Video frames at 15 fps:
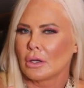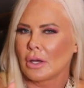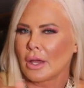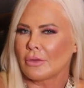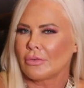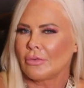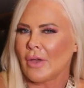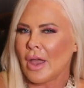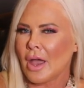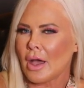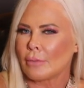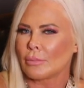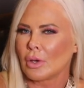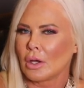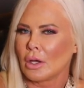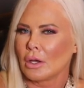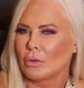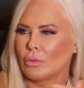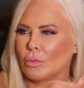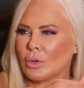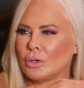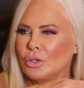Like Fab,
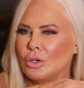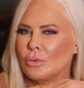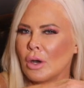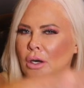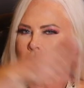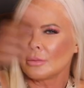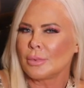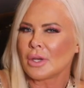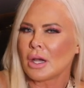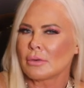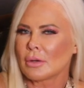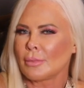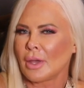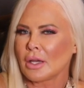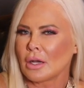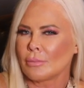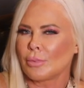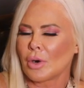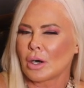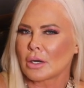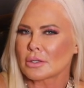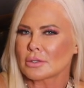when you wanted to become a makeup
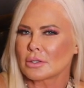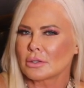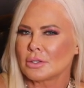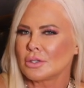artist,